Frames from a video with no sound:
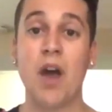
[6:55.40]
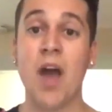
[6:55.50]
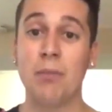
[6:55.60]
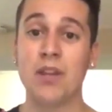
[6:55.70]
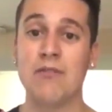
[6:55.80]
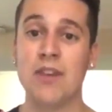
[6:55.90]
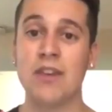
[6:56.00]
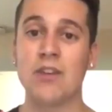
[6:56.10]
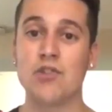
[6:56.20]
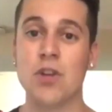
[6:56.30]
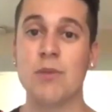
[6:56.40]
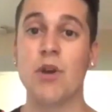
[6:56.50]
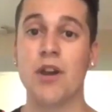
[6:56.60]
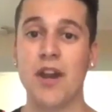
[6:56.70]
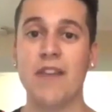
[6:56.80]
I believe he can contribute
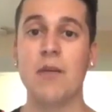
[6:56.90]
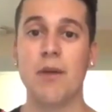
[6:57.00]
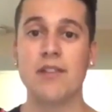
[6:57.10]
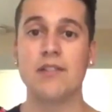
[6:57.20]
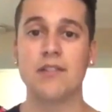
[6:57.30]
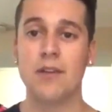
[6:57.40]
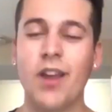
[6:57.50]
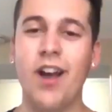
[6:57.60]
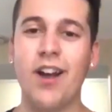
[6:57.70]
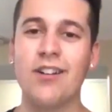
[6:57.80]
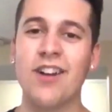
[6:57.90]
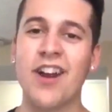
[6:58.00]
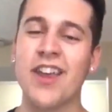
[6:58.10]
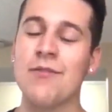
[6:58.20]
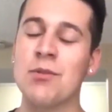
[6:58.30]
on a nightly basis.
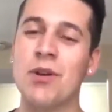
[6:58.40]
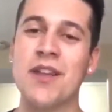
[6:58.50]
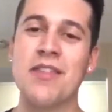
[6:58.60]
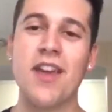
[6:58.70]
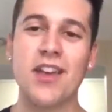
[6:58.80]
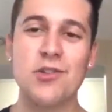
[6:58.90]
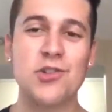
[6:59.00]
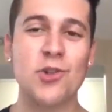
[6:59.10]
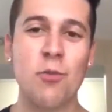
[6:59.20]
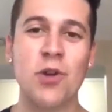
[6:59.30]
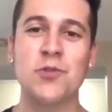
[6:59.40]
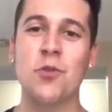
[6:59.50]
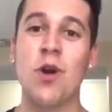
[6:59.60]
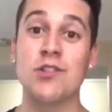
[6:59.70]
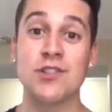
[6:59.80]
Alrighty everybody, thank you so much for
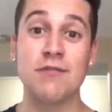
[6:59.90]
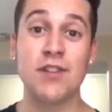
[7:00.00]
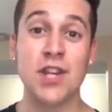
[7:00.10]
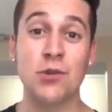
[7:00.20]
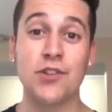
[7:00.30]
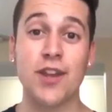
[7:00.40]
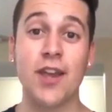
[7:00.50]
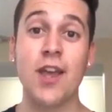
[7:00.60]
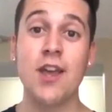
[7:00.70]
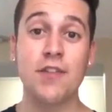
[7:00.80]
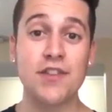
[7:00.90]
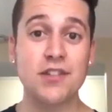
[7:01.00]
watching the video today. This